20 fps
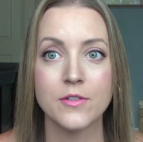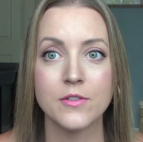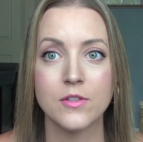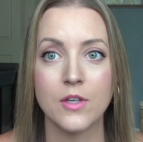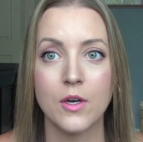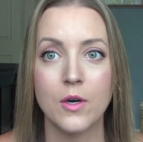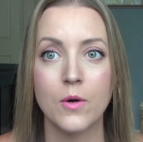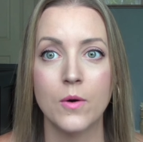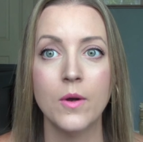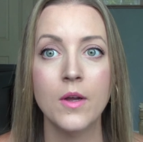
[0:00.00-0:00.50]

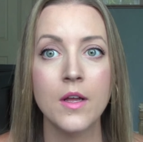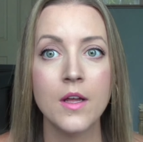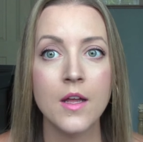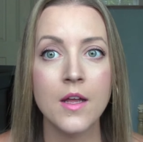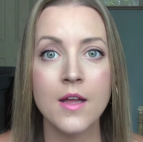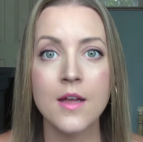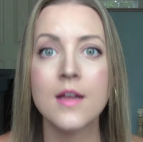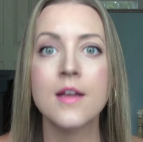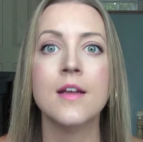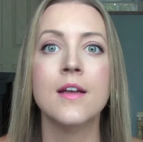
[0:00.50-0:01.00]
so
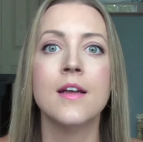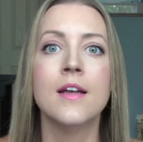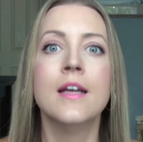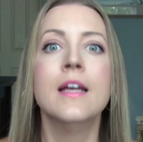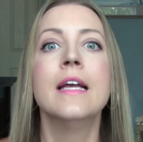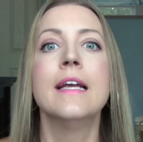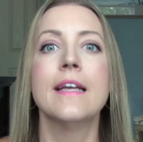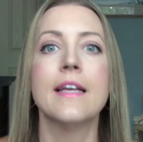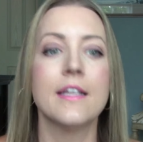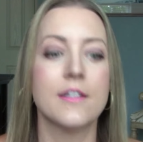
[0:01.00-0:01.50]

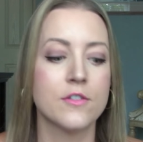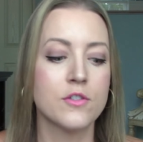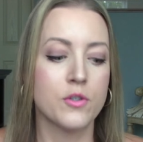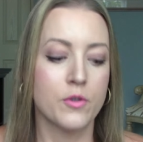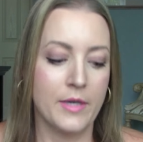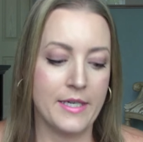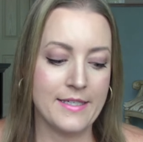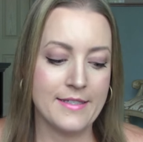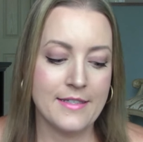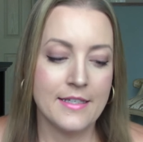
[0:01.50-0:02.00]
it's
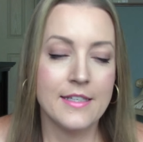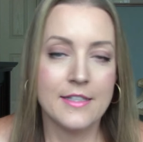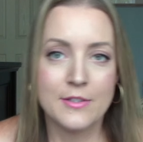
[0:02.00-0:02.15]
crazy.